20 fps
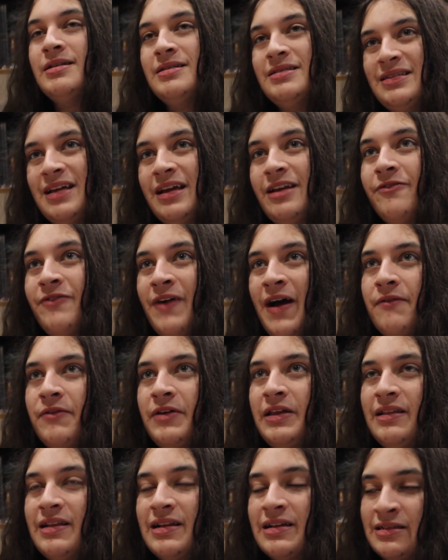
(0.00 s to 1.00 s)
Instead of
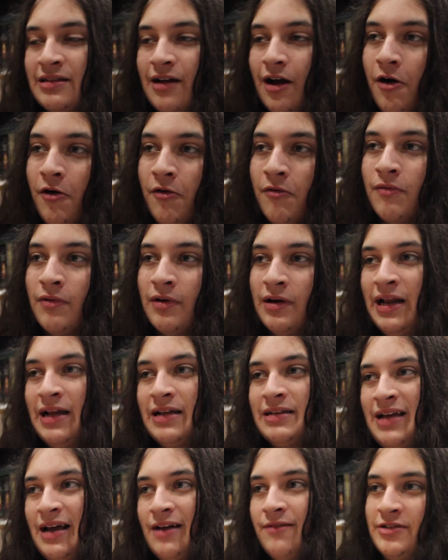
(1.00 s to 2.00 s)
having this, "Oh,
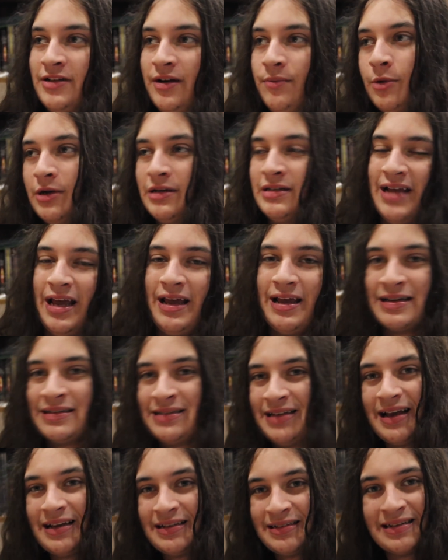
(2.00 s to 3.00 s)
let's have someone say a
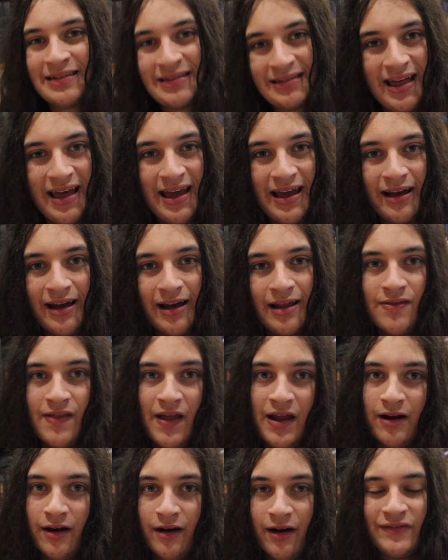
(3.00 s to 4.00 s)
sexist thing and
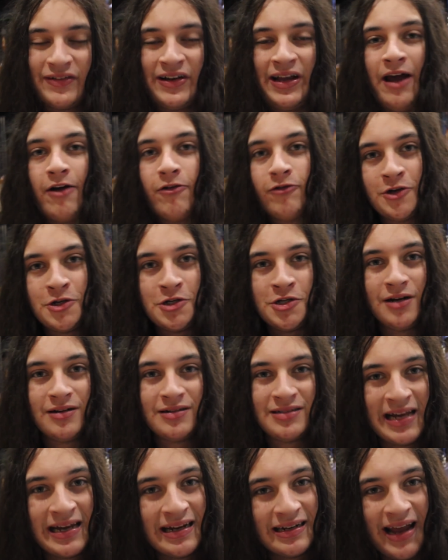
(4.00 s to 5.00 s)
then another character
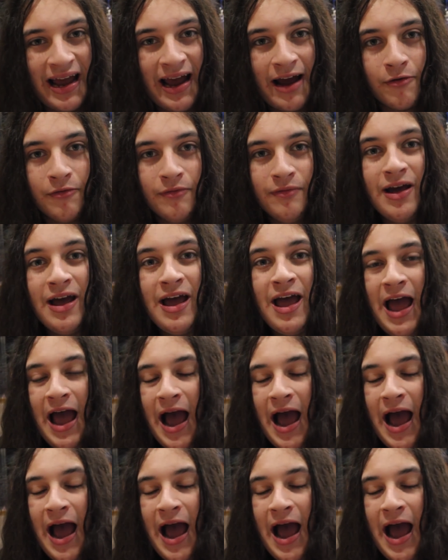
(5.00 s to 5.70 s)
shuts that down,"